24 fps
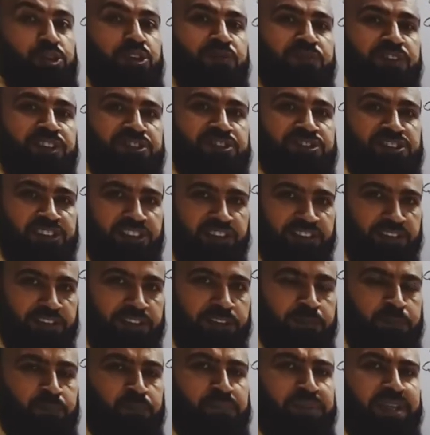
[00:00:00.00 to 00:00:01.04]

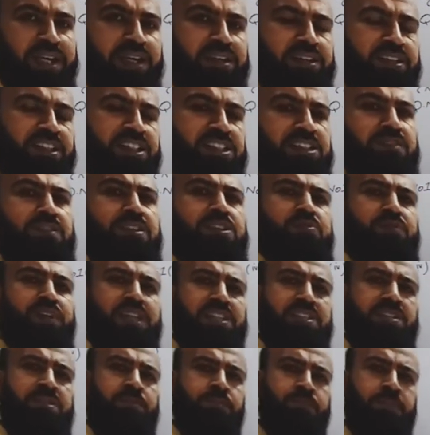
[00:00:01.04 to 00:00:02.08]
differentiation, and the reason was
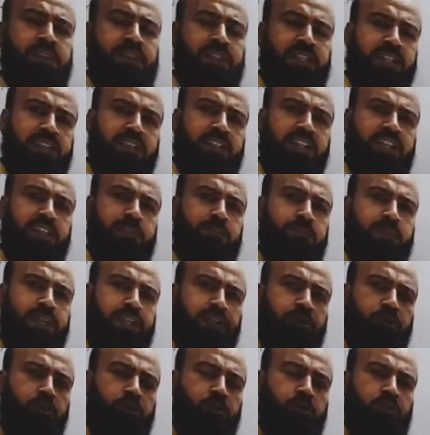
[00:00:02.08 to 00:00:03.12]
very simple, that it may
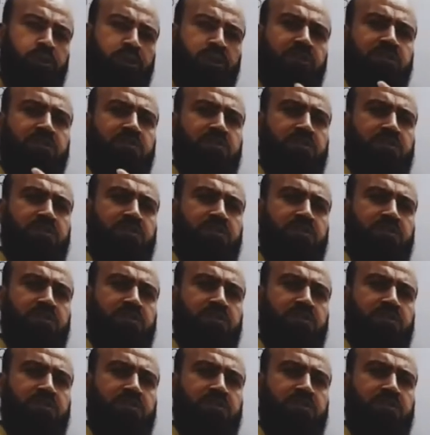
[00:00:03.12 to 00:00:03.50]
go